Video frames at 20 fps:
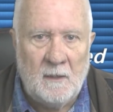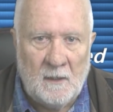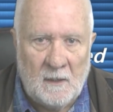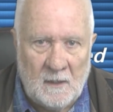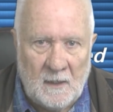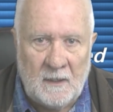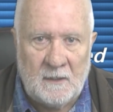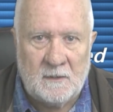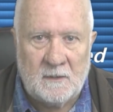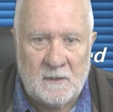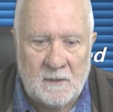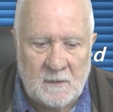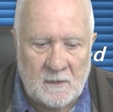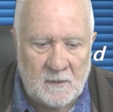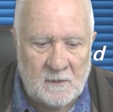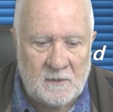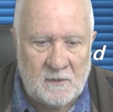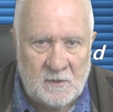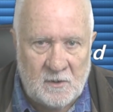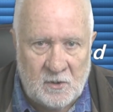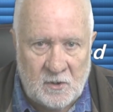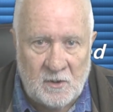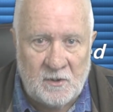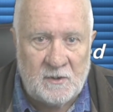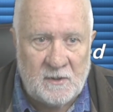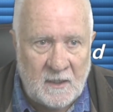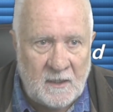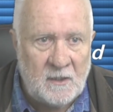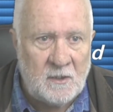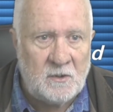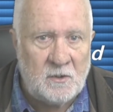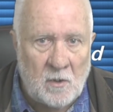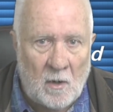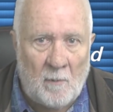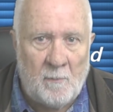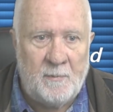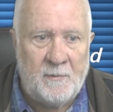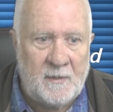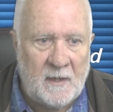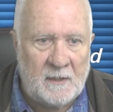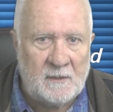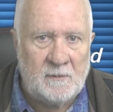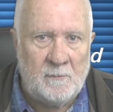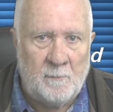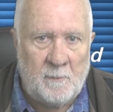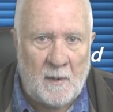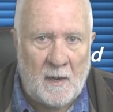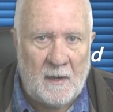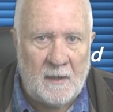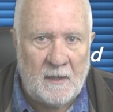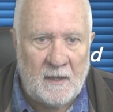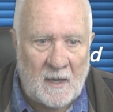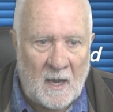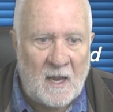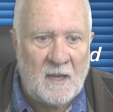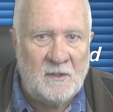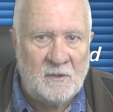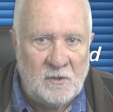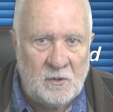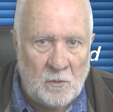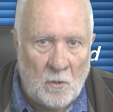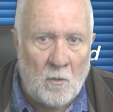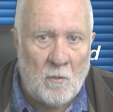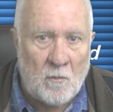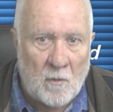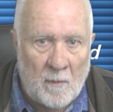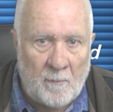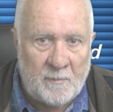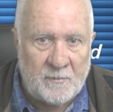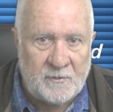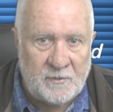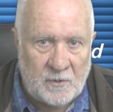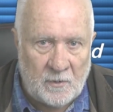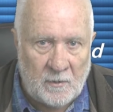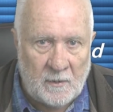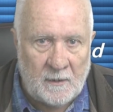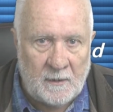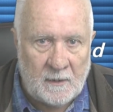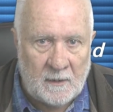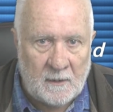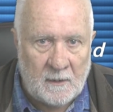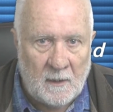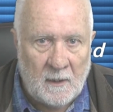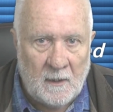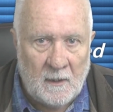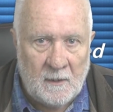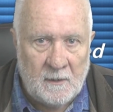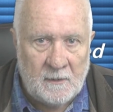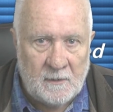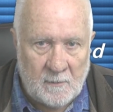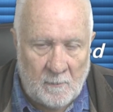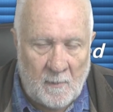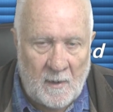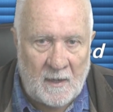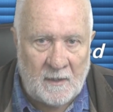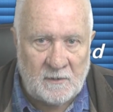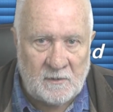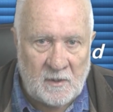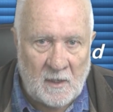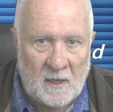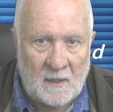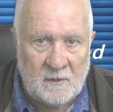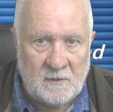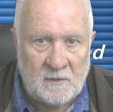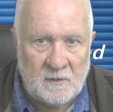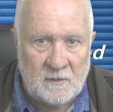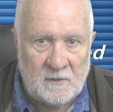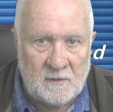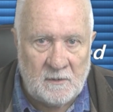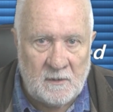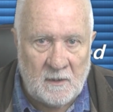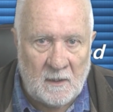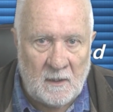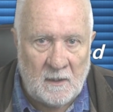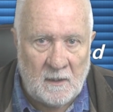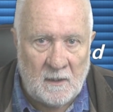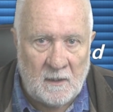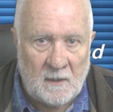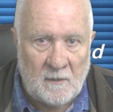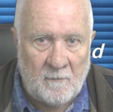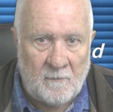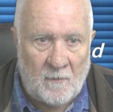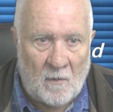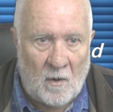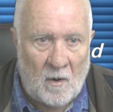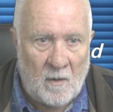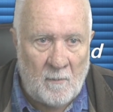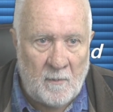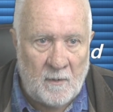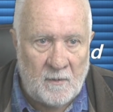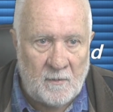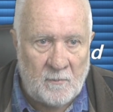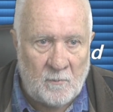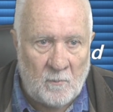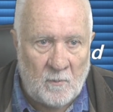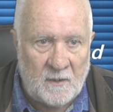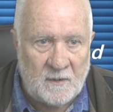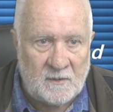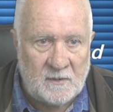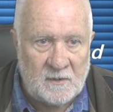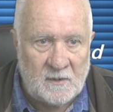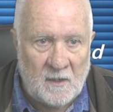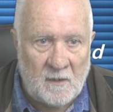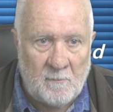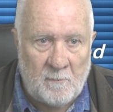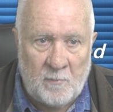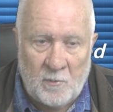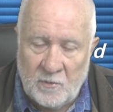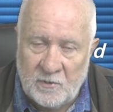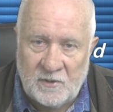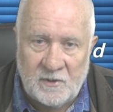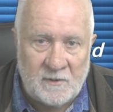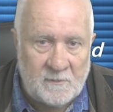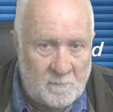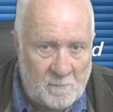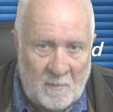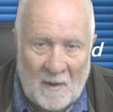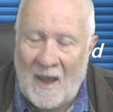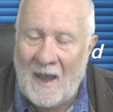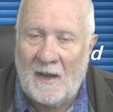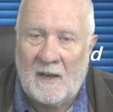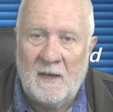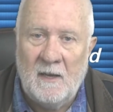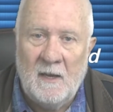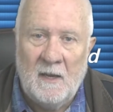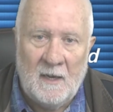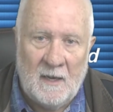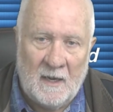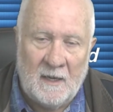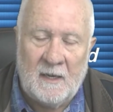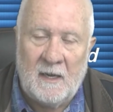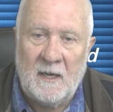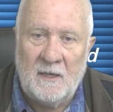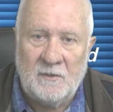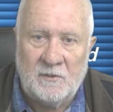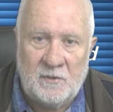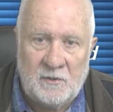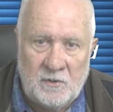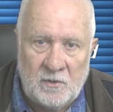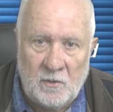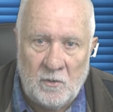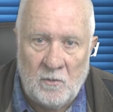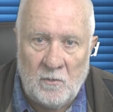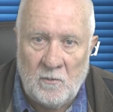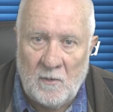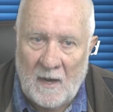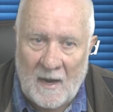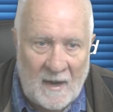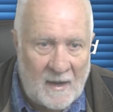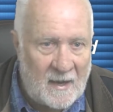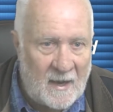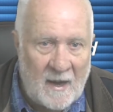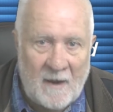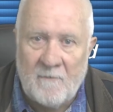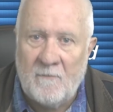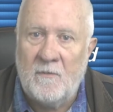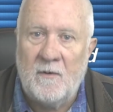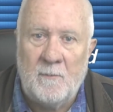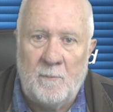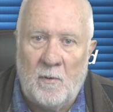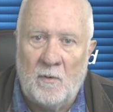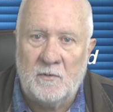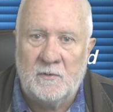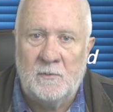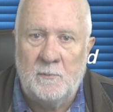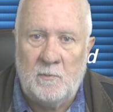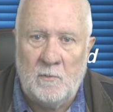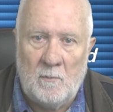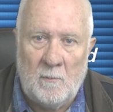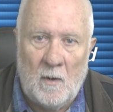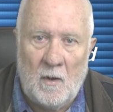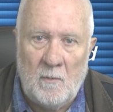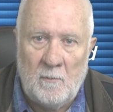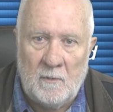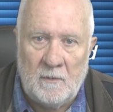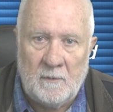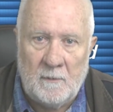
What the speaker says: Let's see the Child Protection Party as your opportunity to make changes in an environment which pushes back against you at every possible moment.